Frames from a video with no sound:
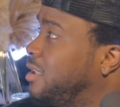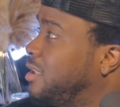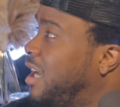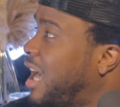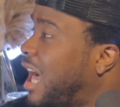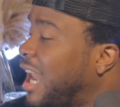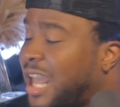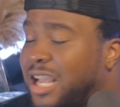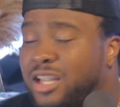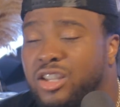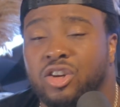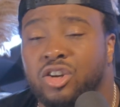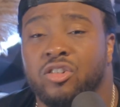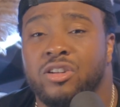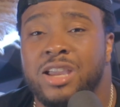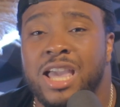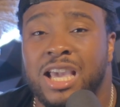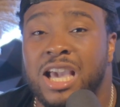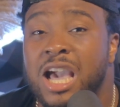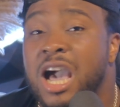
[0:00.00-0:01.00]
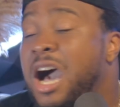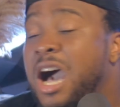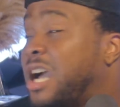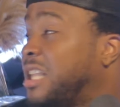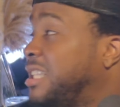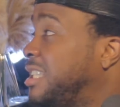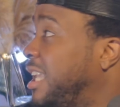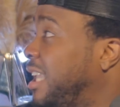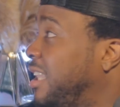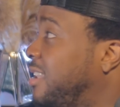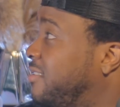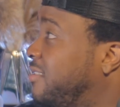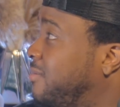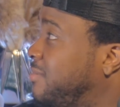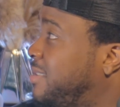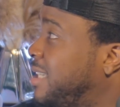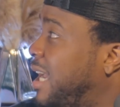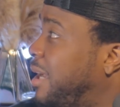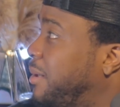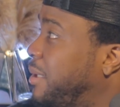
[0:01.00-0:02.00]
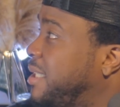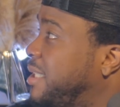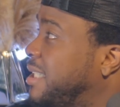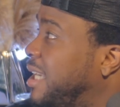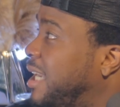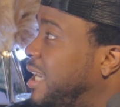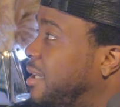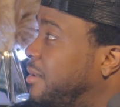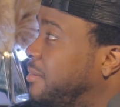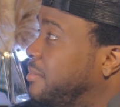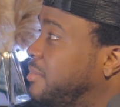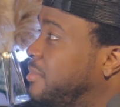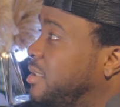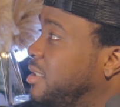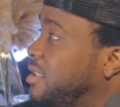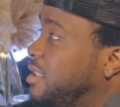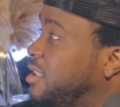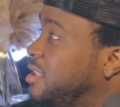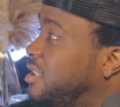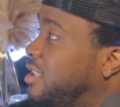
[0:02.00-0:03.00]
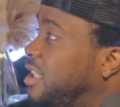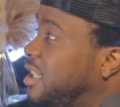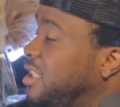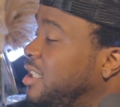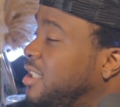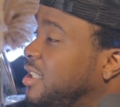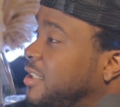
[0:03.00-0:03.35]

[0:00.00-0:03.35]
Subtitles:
I like to create content from time to time, right?